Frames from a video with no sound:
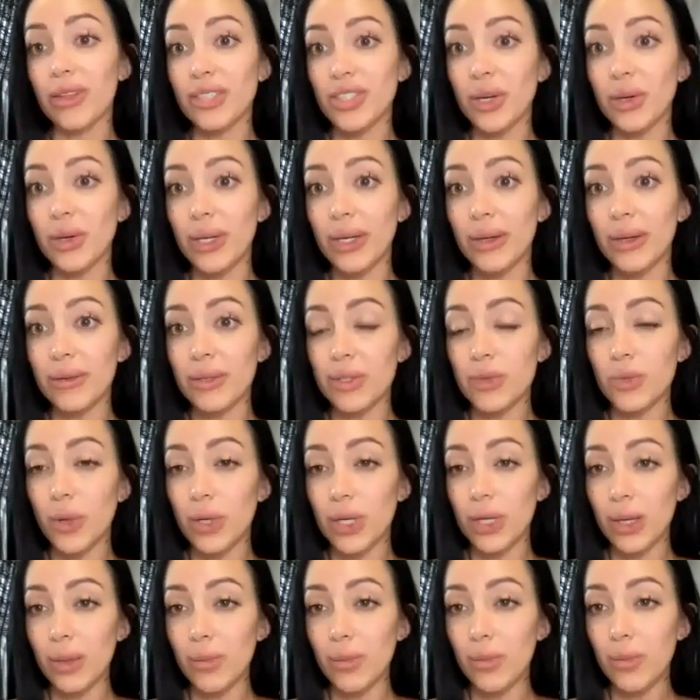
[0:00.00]
So it was
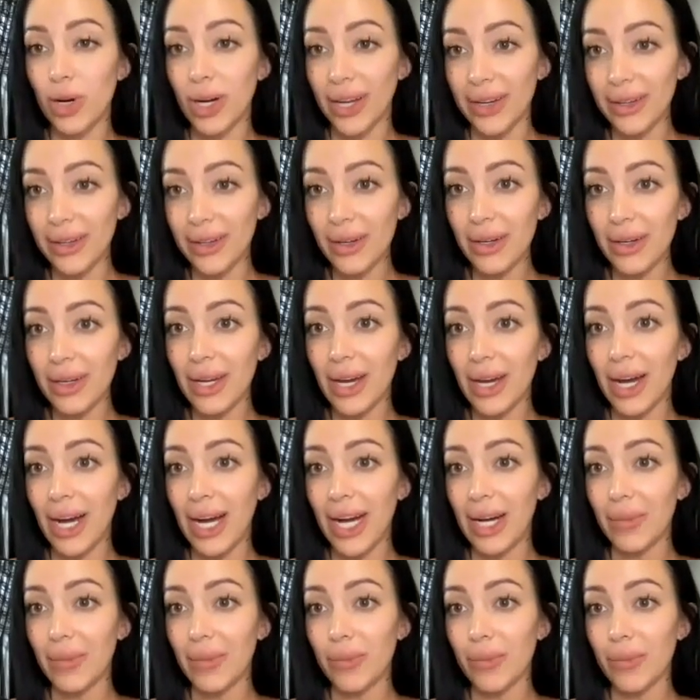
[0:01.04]
one-on-one.
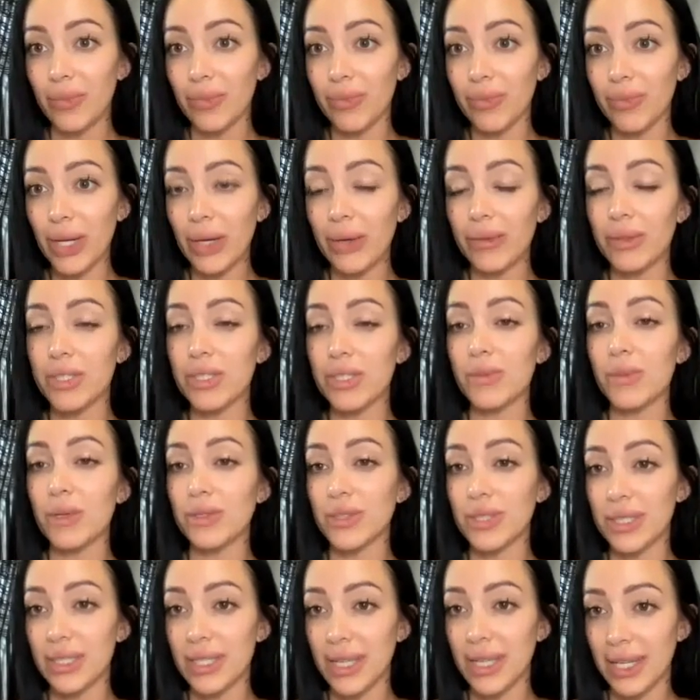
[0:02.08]
It was the
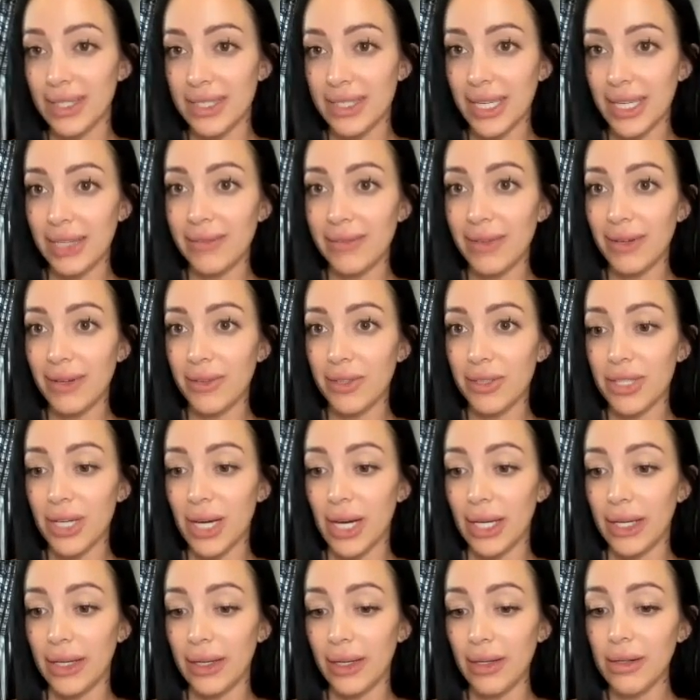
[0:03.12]
most intense thing I've ever
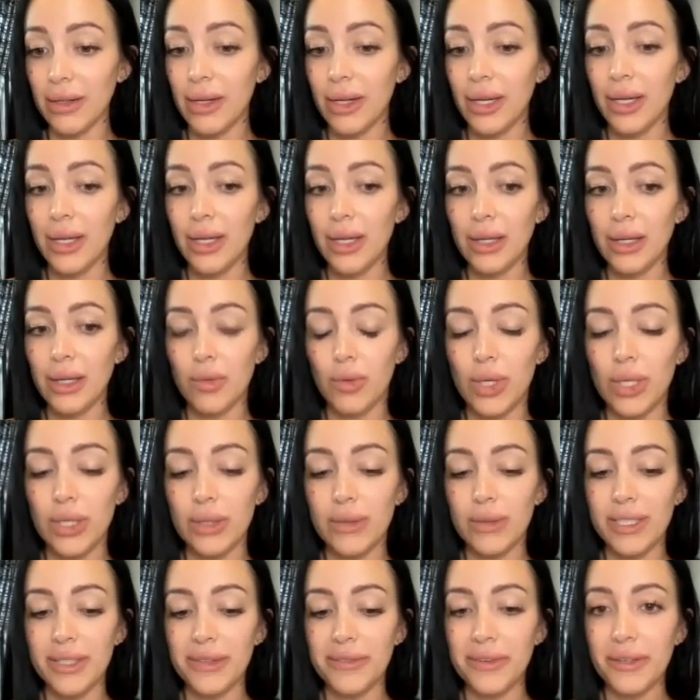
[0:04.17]
done.
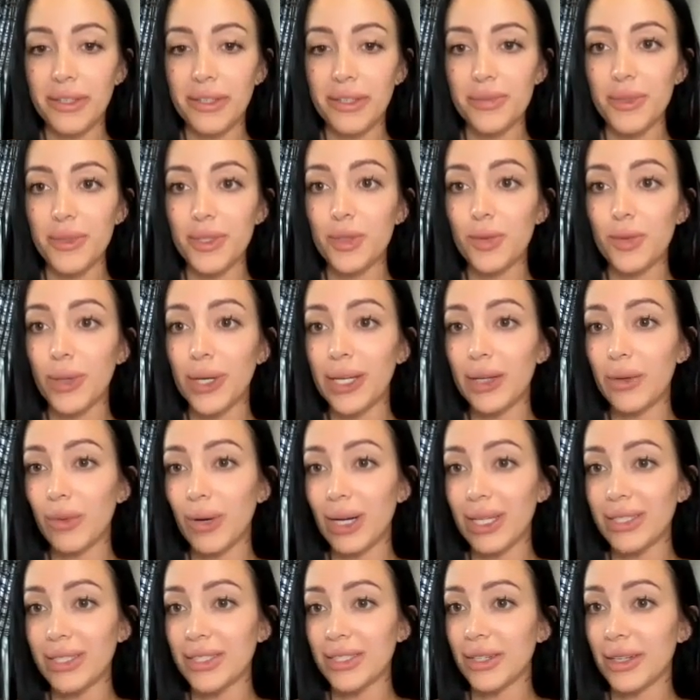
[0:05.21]
What differs between
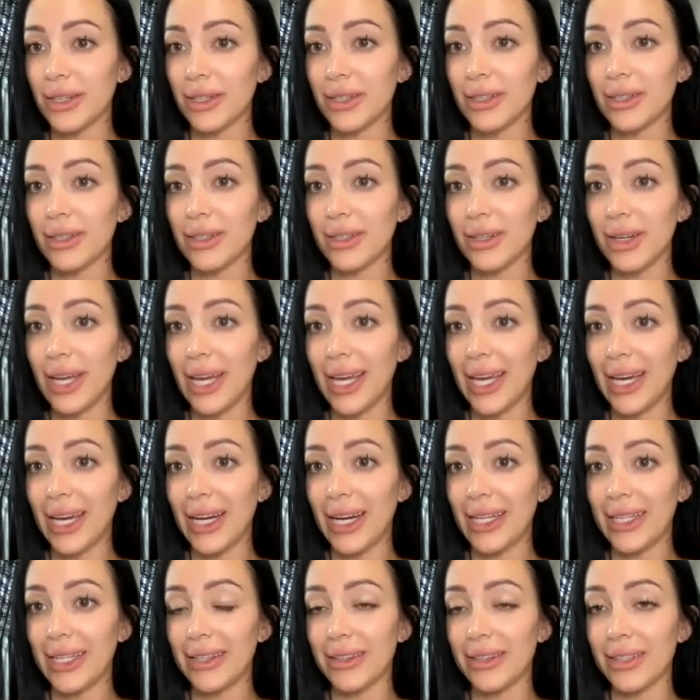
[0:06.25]
Western
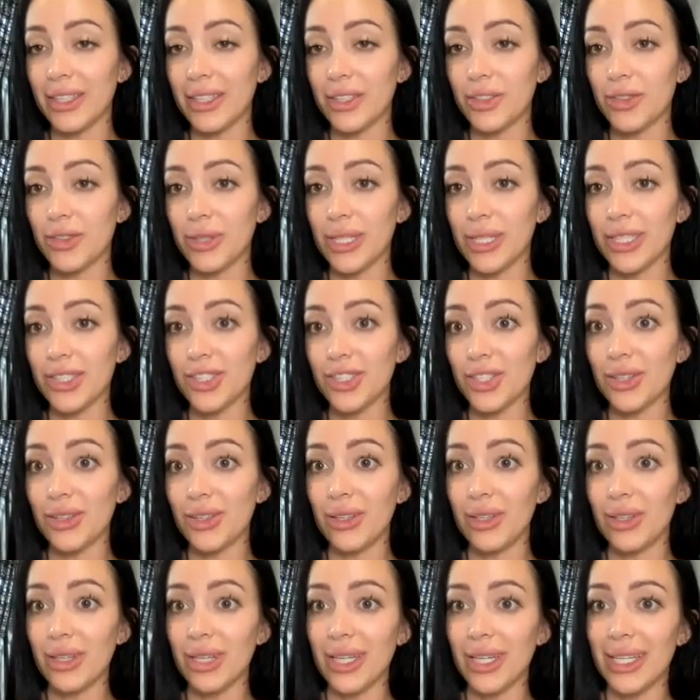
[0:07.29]
and the
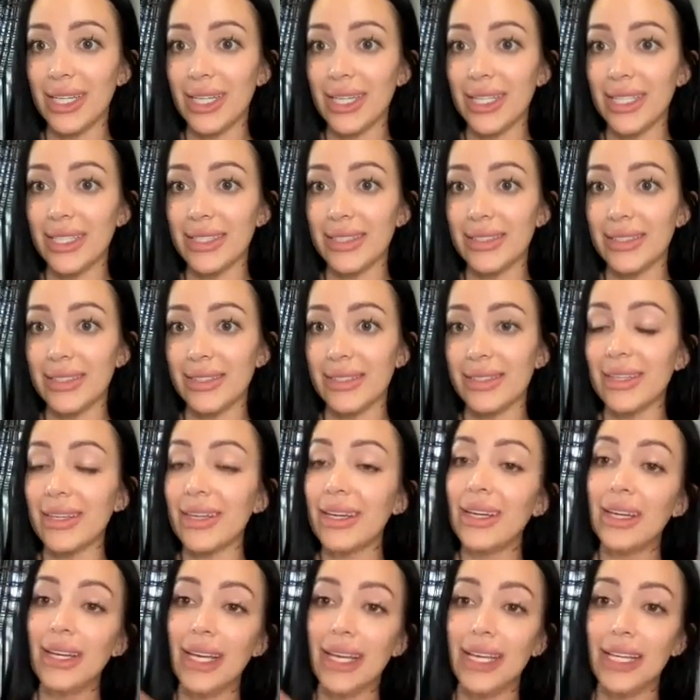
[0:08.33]
traditional is
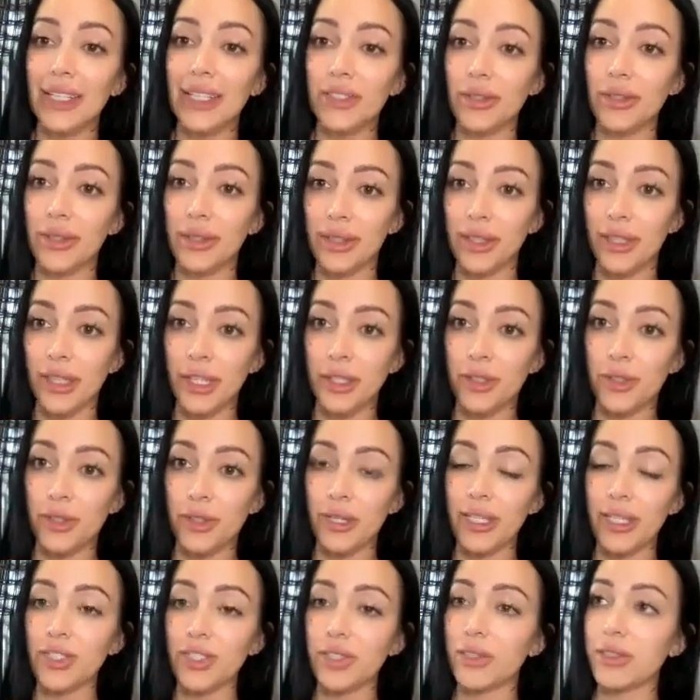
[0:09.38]
in the
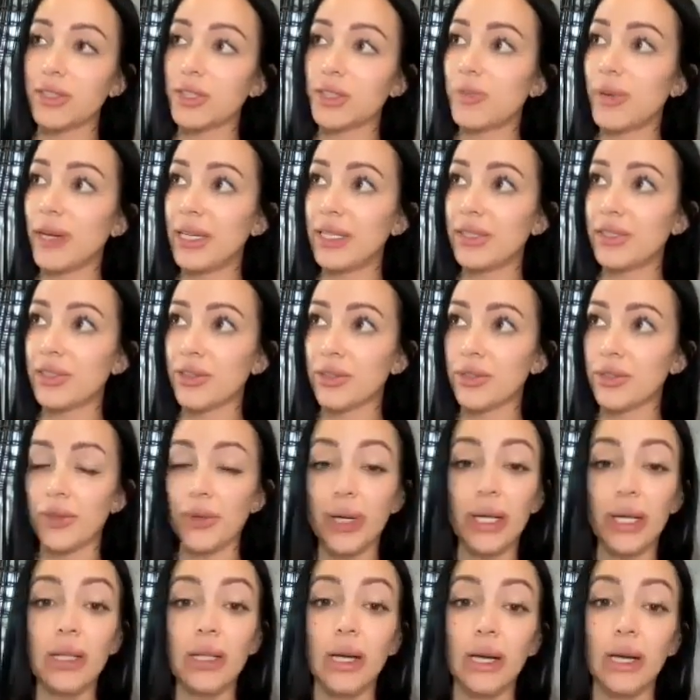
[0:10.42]
traditional space, you're
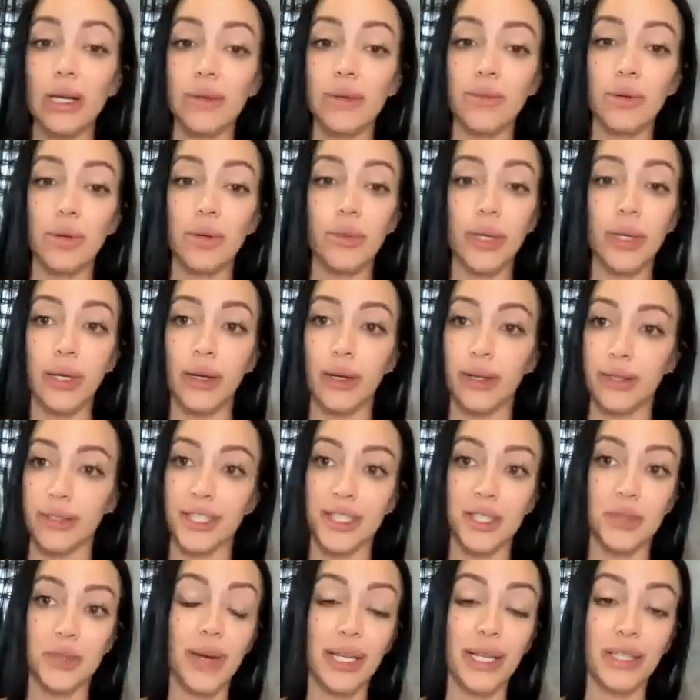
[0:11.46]
doing a lot of what we call
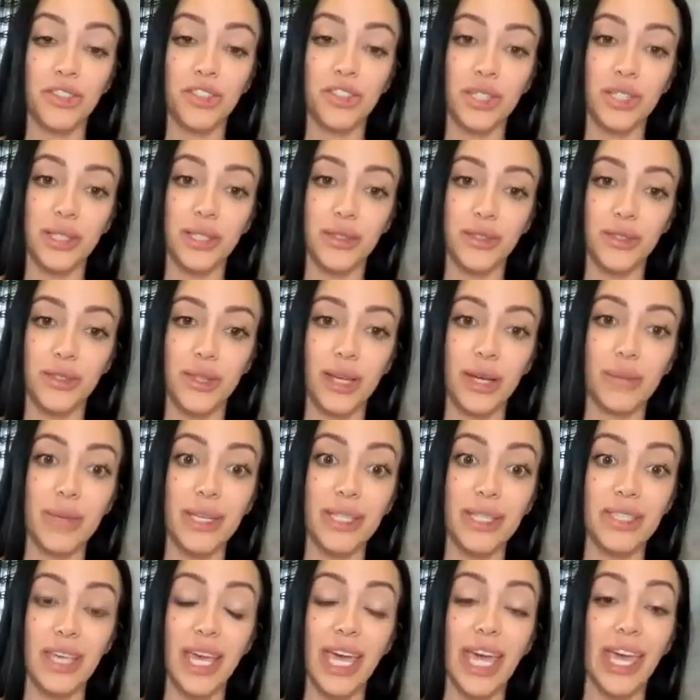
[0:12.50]
suspension. So that
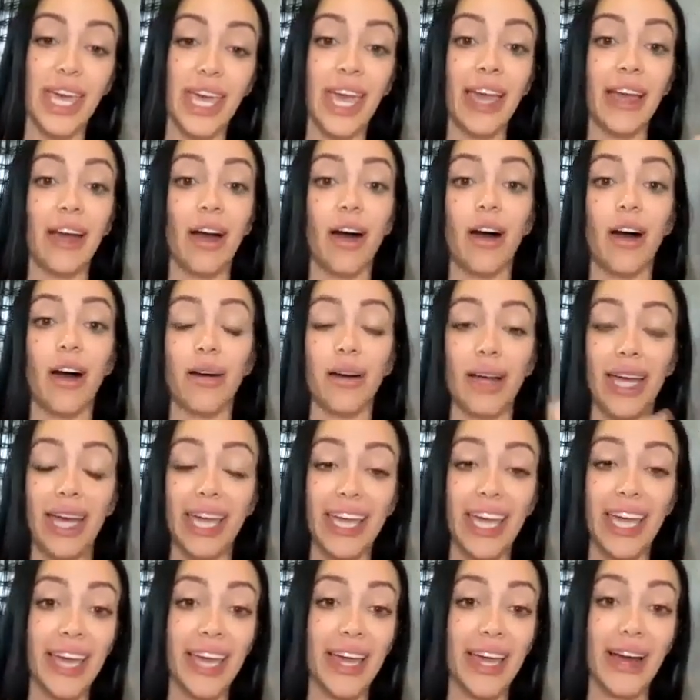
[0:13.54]
means hanging
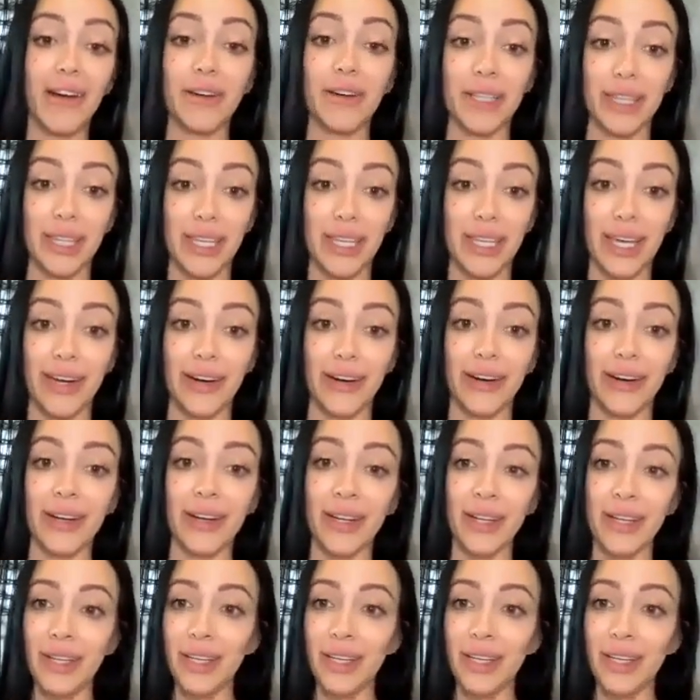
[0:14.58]
out in the air